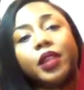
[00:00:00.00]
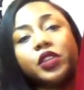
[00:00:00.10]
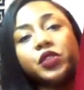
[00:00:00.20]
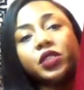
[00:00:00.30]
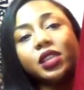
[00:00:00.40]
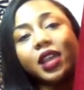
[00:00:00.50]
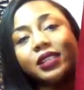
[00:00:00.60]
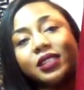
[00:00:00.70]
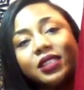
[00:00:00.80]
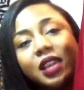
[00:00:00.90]
Like you see
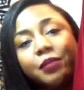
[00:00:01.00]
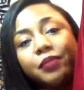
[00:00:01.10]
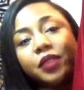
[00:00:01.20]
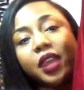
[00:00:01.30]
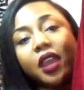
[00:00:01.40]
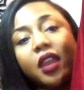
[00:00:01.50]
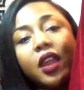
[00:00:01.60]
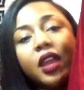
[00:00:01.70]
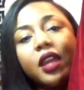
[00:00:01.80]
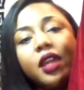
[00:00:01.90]
that seam up there
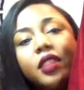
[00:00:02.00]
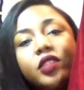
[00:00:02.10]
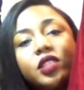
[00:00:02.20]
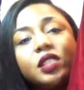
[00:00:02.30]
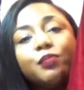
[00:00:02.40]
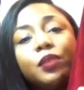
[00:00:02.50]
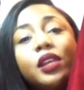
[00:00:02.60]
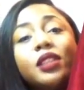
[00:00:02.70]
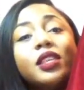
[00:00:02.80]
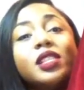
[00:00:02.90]
and there's a
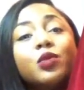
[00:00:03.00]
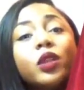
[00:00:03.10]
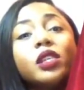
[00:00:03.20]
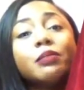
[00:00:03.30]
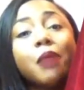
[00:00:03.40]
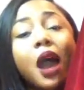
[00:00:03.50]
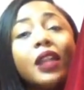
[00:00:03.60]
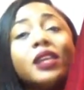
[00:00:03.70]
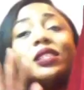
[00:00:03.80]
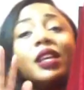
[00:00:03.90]
split. This one is
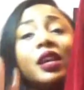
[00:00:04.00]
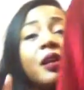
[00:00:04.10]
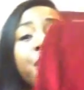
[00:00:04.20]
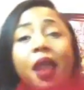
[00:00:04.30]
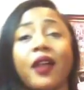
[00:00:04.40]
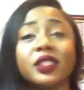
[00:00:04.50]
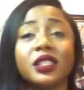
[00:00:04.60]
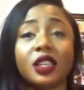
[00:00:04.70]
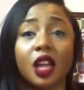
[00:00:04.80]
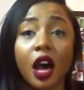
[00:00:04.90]
modest in comparison
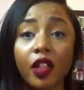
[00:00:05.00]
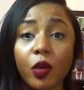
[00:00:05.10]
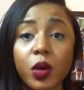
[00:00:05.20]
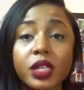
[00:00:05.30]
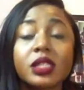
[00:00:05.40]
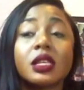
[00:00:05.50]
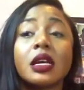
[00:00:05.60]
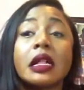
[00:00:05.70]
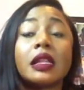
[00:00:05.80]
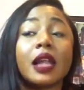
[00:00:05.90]
to the other ones.
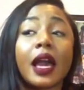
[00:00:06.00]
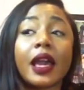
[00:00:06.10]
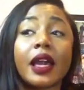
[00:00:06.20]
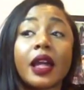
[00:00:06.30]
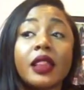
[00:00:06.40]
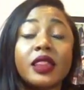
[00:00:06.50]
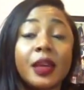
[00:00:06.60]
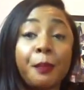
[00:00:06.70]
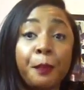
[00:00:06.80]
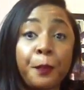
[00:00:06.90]
Like
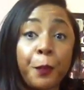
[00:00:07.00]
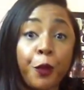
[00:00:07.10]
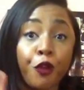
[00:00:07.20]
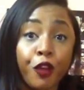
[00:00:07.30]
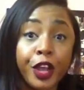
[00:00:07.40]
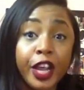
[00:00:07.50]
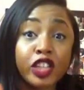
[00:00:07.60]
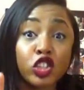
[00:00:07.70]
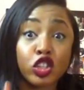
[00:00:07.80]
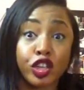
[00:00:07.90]
the
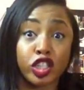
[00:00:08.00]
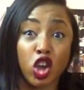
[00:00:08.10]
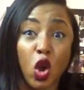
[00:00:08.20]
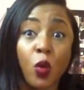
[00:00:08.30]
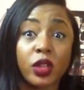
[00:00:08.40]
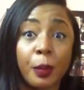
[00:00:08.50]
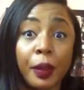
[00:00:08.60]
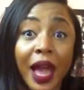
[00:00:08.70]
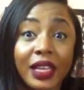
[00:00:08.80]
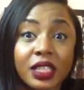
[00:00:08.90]
green trench coat with the
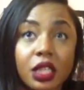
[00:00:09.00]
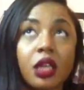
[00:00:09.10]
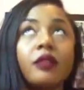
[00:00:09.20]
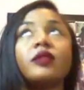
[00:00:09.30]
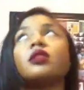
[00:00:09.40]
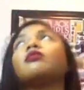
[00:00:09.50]
black sleeves.